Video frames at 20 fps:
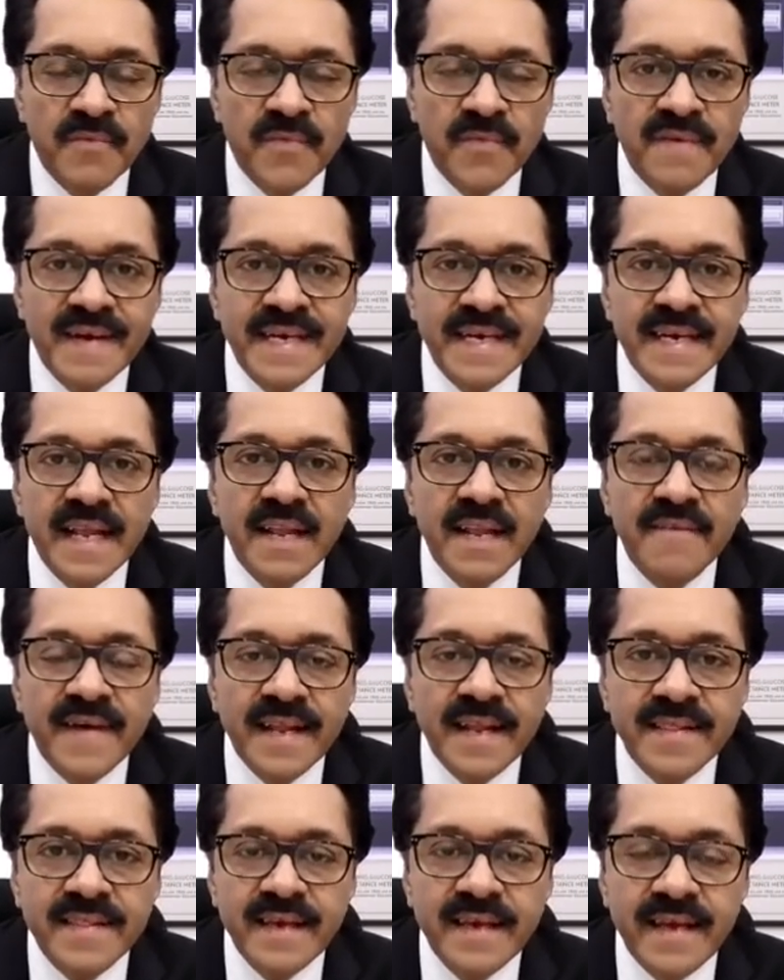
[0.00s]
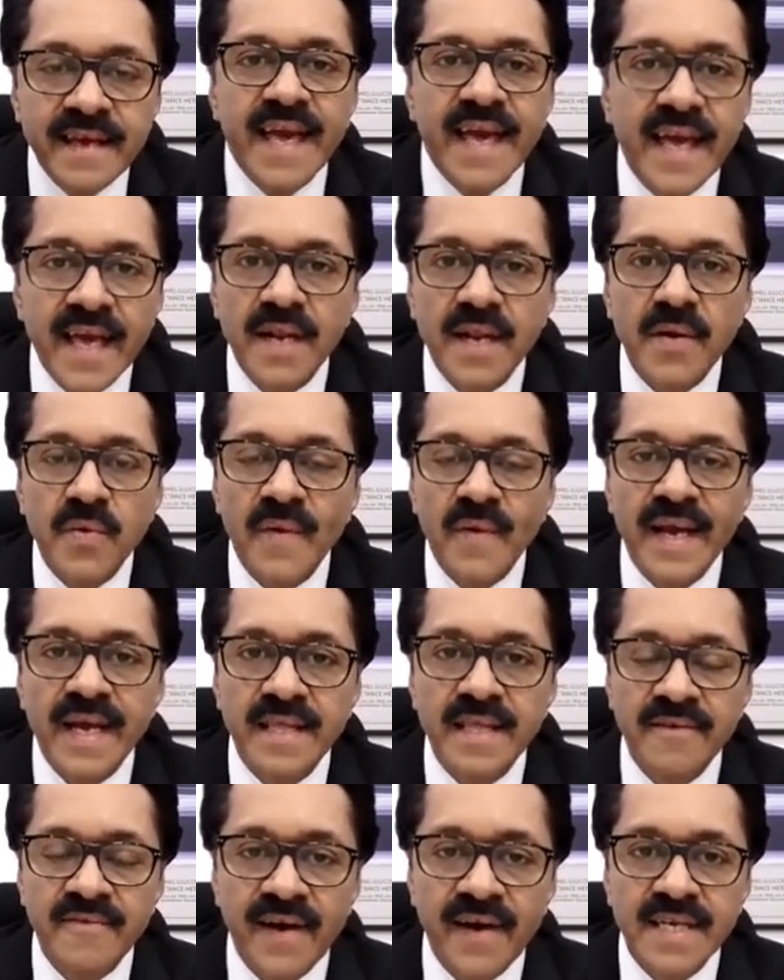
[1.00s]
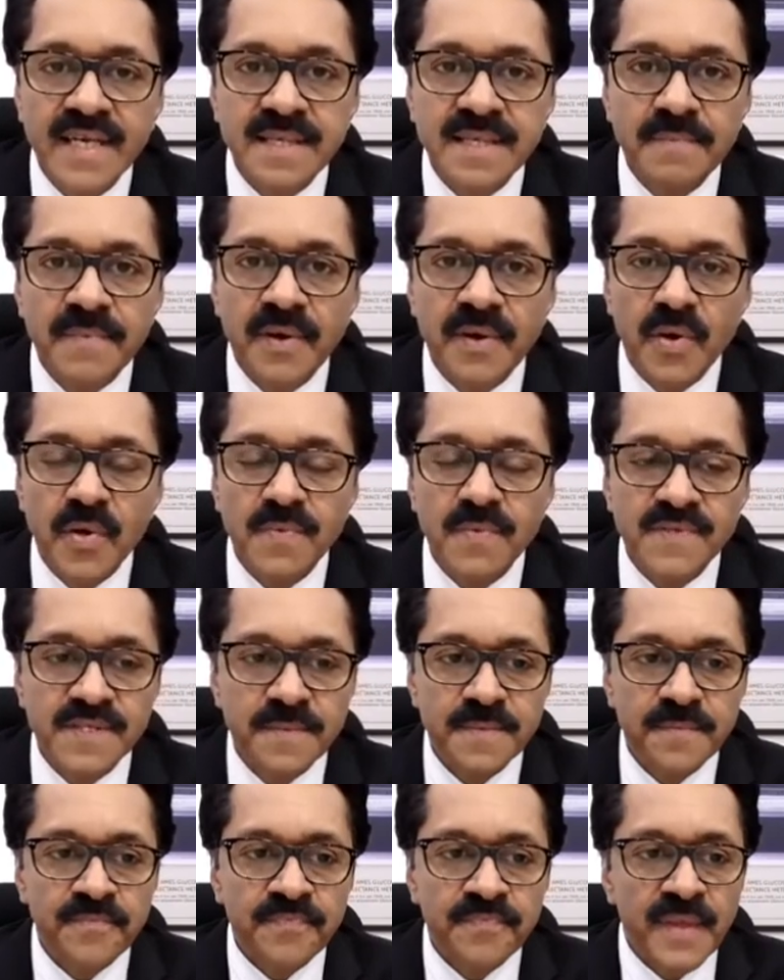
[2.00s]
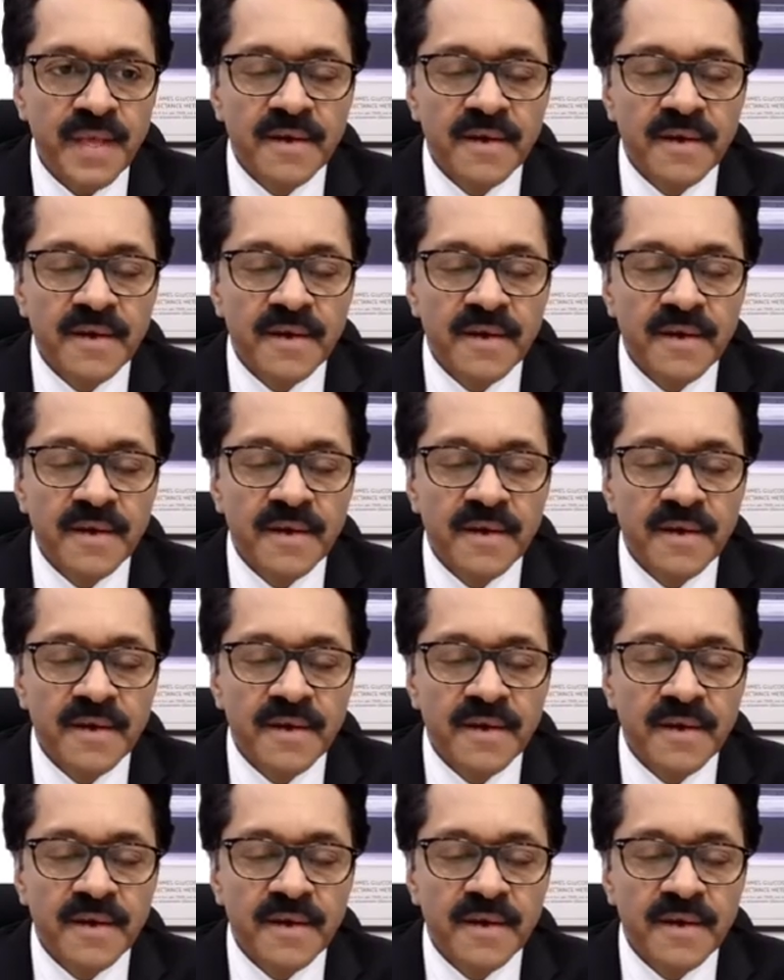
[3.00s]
we were delivering the care via the WhatsApp groups,